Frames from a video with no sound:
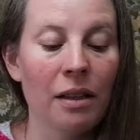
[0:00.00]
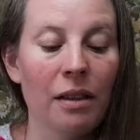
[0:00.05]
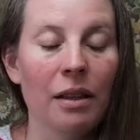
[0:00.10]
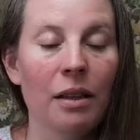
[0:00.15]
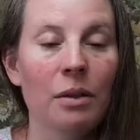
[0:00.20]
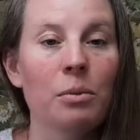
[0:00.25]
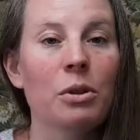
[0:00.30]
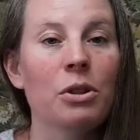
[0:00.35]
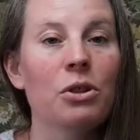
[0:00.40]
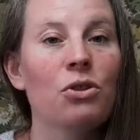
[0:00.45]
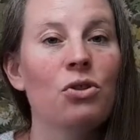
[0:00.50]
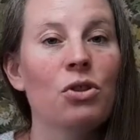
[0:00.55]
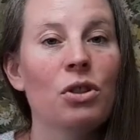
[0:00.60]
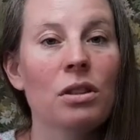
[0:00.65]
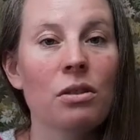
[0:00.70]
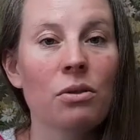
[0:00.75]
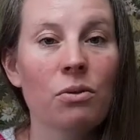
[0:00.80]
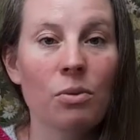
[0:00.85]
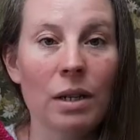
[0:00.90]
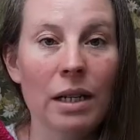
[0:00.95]
that was
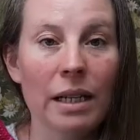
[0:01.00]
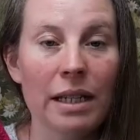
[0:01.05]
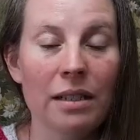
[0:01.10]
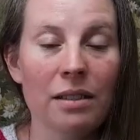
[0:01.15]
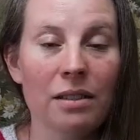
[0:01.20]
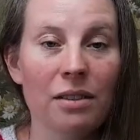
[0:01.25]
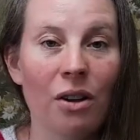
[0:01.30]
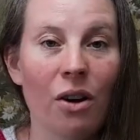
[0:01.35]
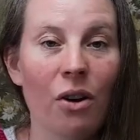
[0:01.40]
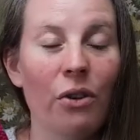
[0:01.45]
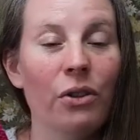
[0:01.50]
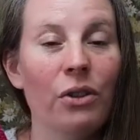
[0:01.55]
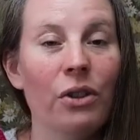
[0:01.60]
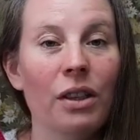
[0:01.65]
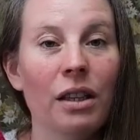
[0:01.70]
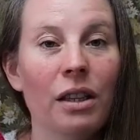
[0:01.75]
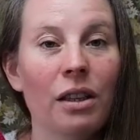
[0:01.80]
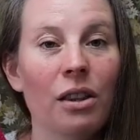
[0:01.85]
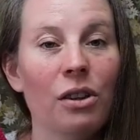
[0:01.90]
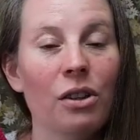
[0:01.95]
just released on
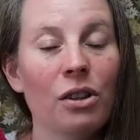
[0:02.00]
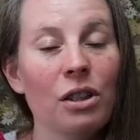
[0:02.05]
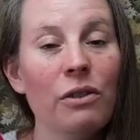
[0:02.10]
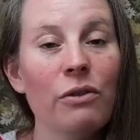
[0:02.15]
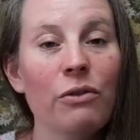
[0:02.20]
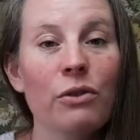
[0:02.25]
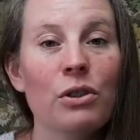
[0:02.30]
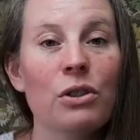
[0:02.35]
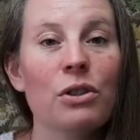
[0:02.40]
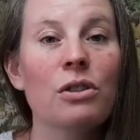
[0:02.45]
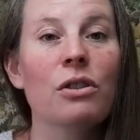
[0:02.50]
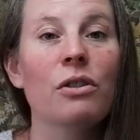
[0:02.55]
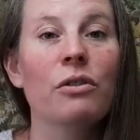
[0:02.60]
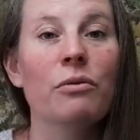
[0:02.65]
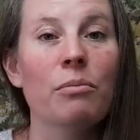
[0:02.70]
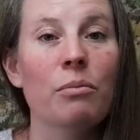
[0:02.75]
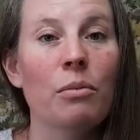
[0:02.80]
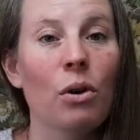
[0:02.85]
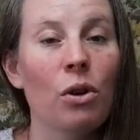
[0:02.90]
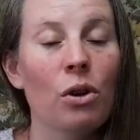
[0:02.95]
the 31st of
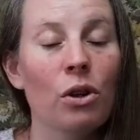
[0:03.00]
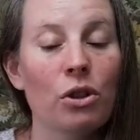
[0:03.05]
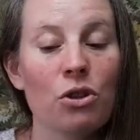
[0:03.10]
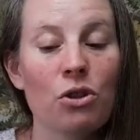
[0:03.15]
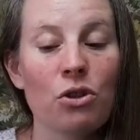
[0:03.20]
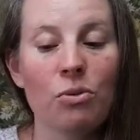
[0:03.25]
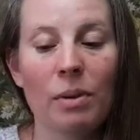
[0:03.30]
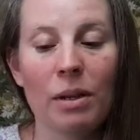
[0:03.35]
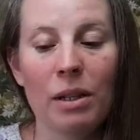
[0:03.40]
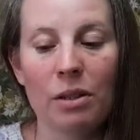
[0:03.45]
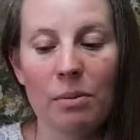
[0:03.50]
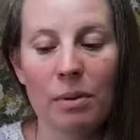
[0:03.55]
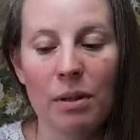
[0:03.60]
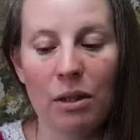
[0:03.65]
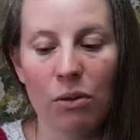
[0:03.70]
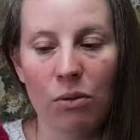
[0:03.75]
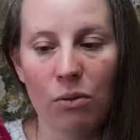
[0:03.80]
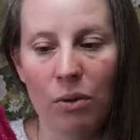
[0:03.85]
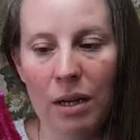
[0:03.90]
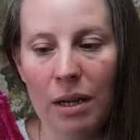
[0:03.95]
March
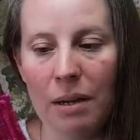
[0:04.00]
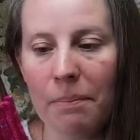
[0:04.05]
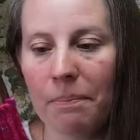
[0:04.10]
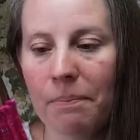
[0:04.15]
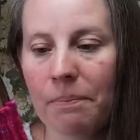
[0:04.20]
2023.